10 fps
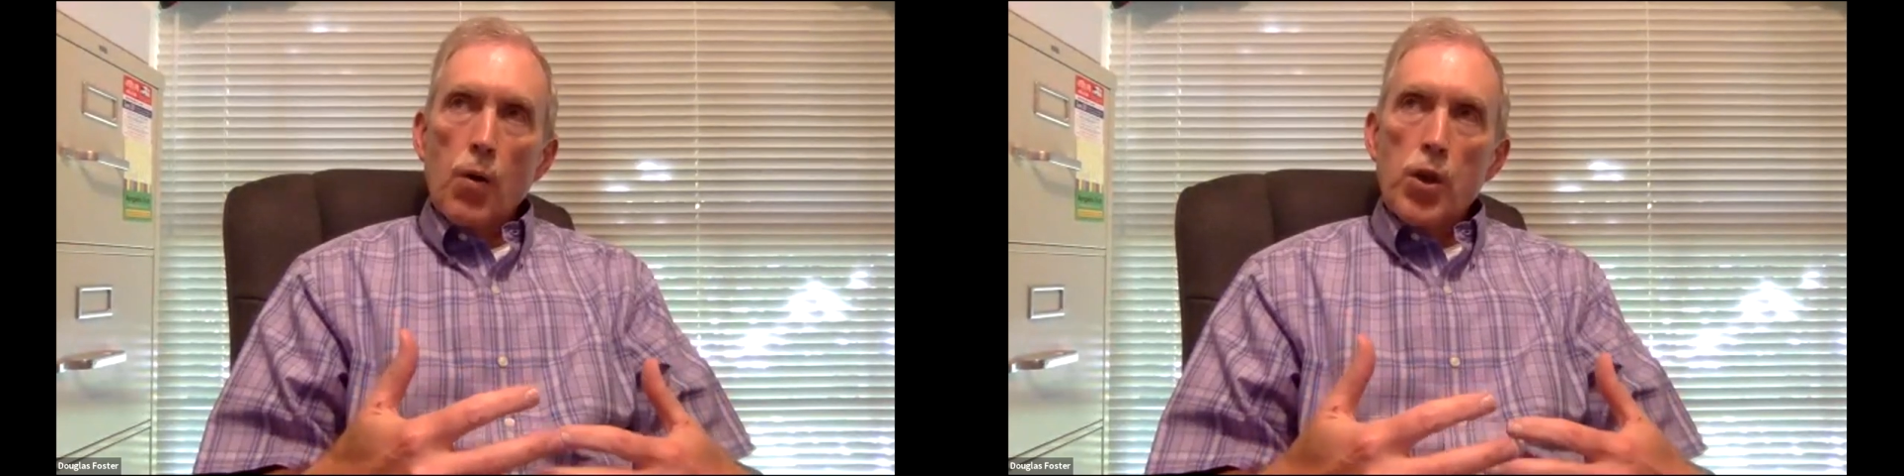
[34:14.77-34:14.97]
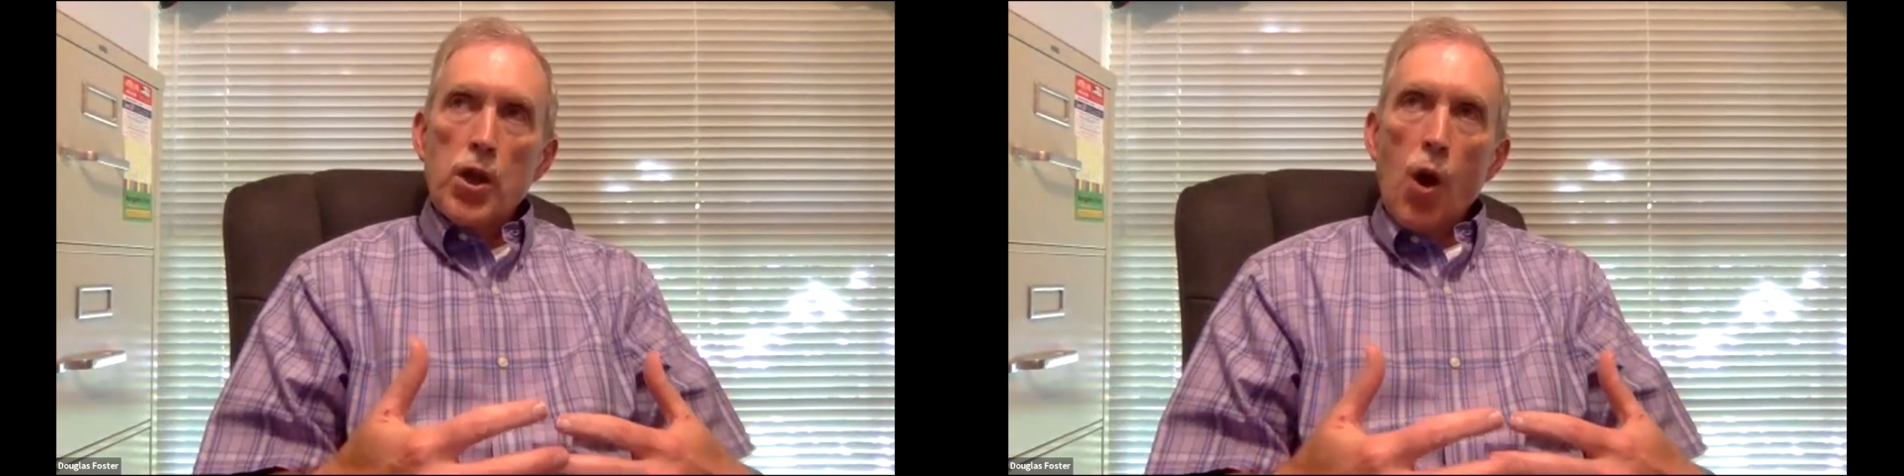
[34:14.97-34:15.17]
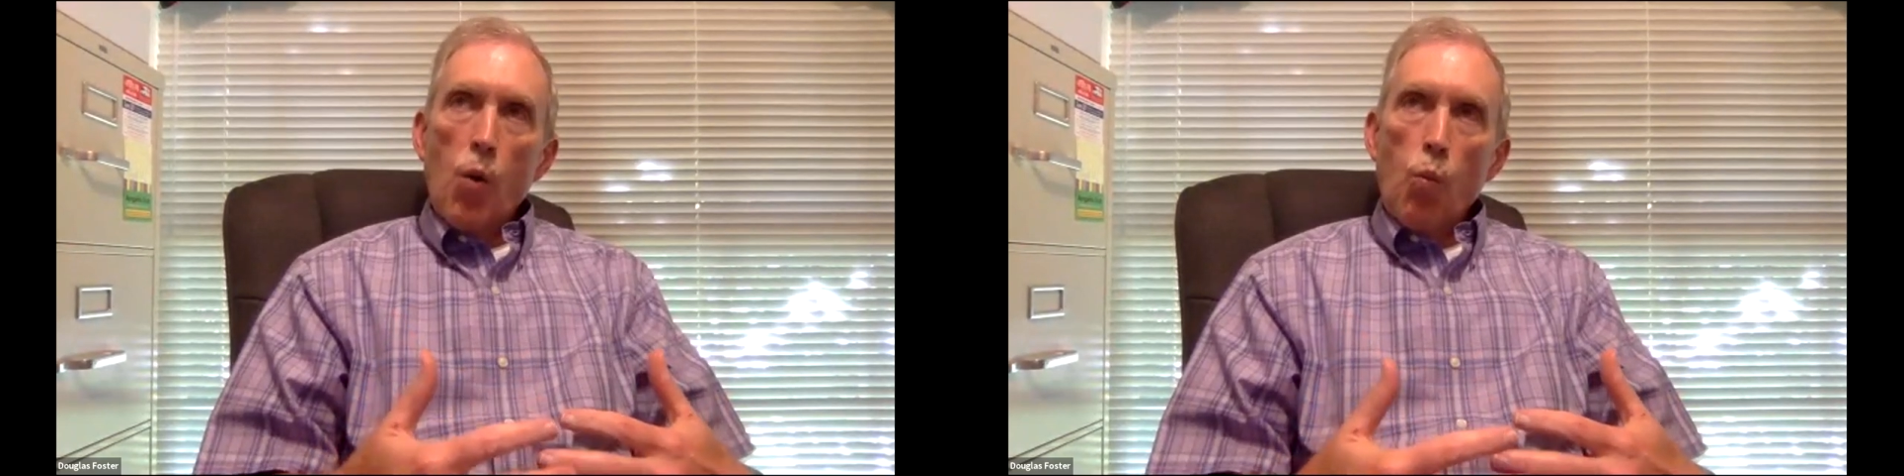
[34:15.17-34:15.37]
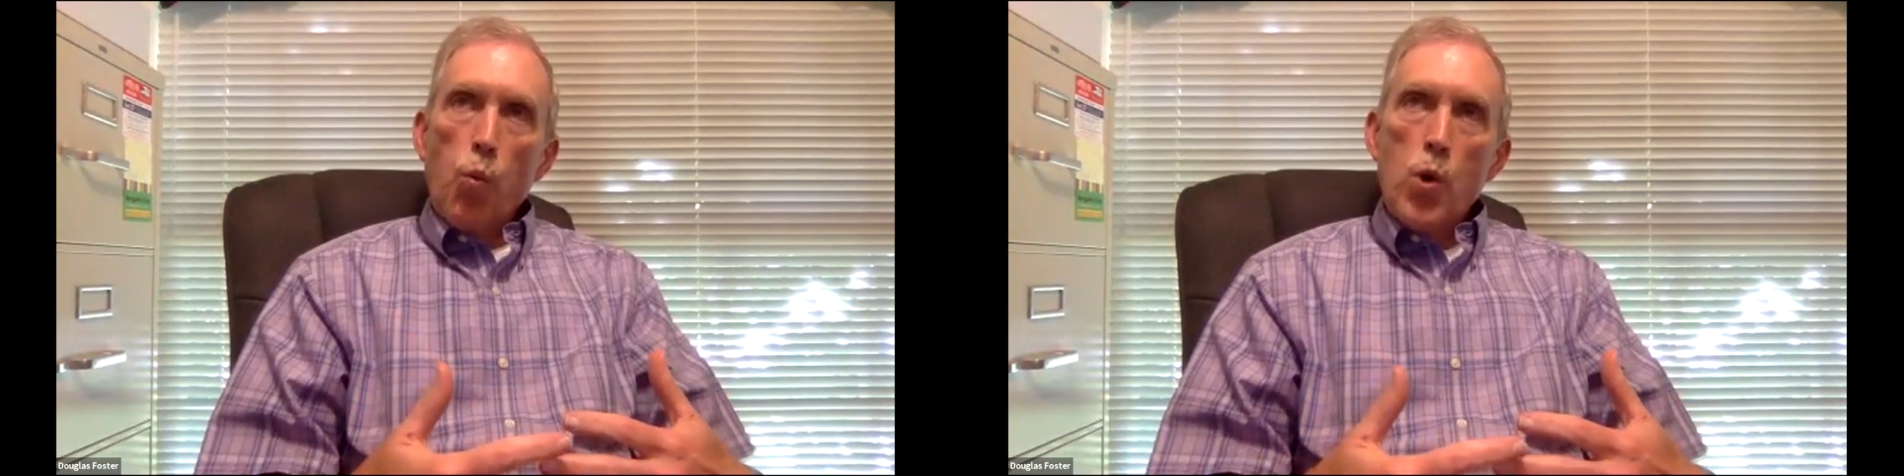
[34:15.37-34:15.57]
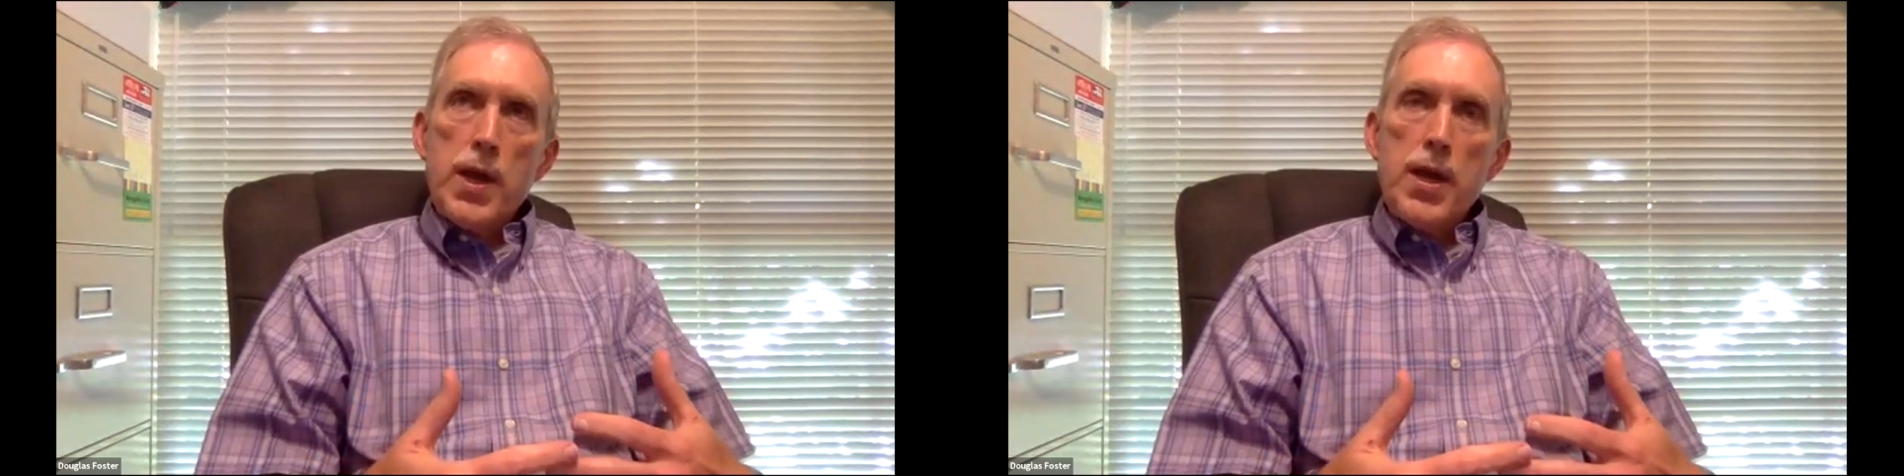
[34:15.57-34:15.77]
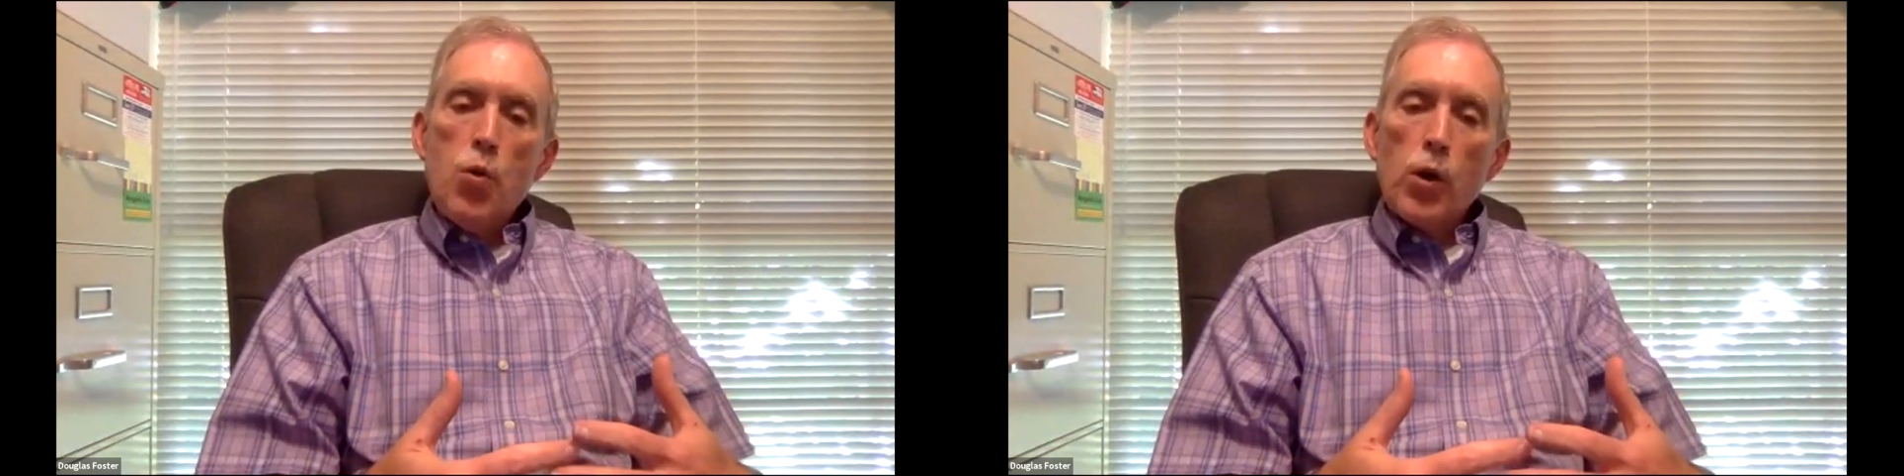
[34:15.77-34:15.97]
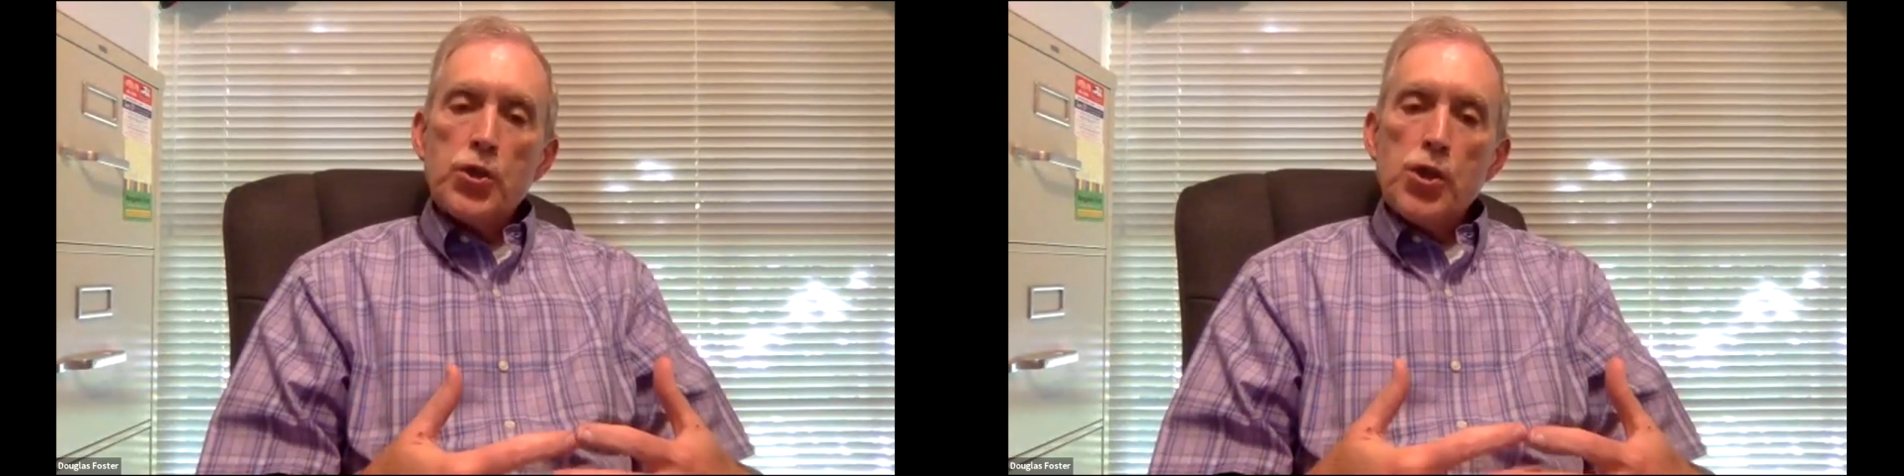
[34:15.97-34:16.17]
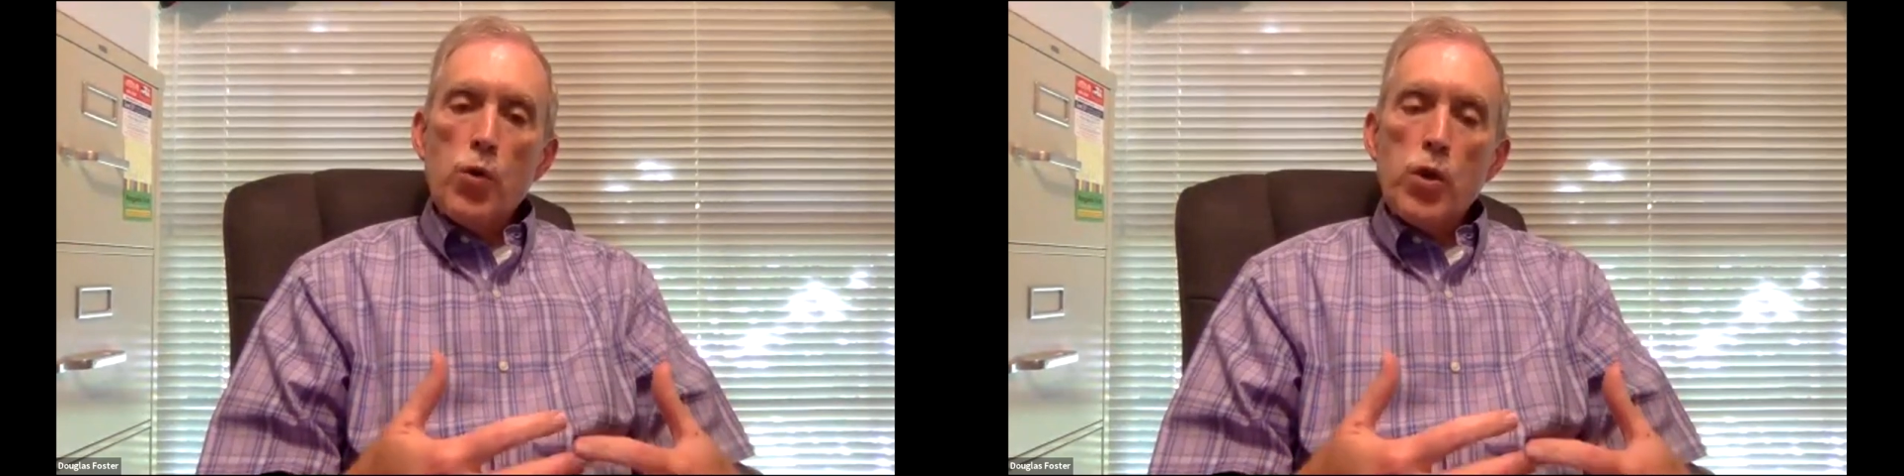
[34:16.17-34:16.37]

we who are so